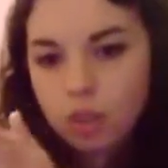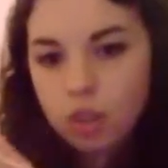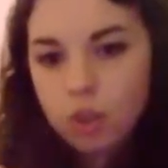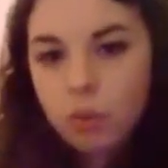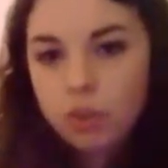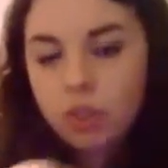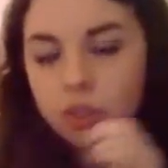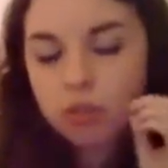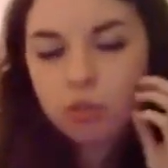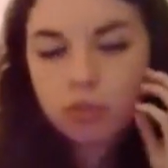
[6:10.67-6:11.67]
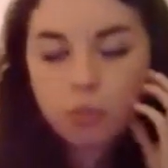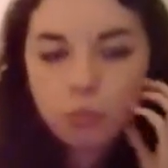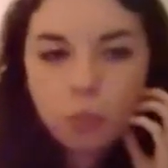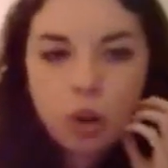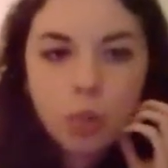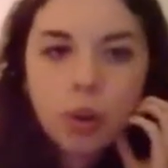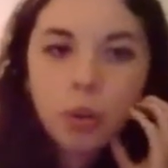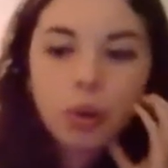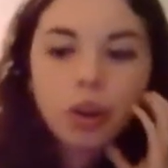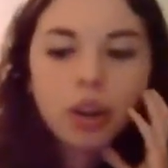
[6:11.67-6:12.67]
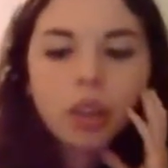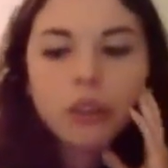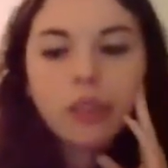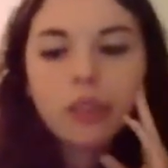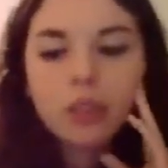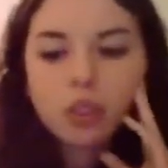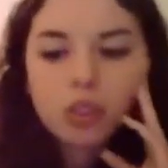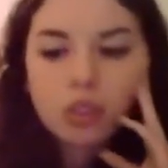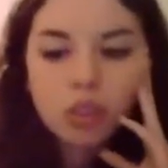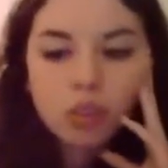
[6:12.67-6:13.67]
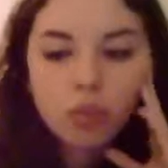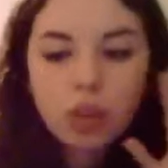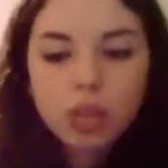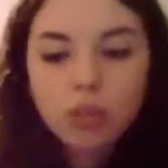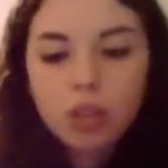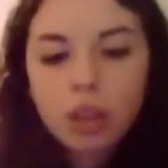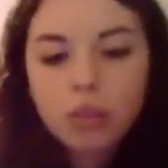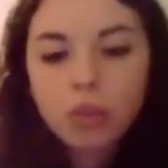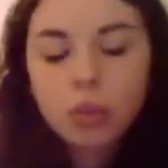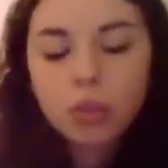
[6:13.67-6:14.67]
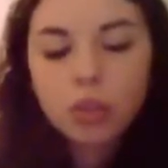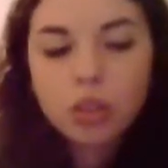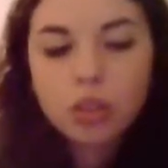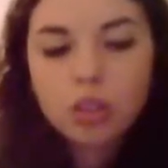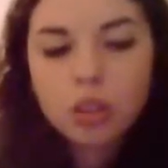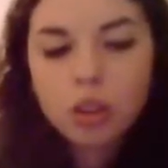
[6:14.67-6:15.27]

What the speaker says: going word by word. And then there's the phrasal level, which is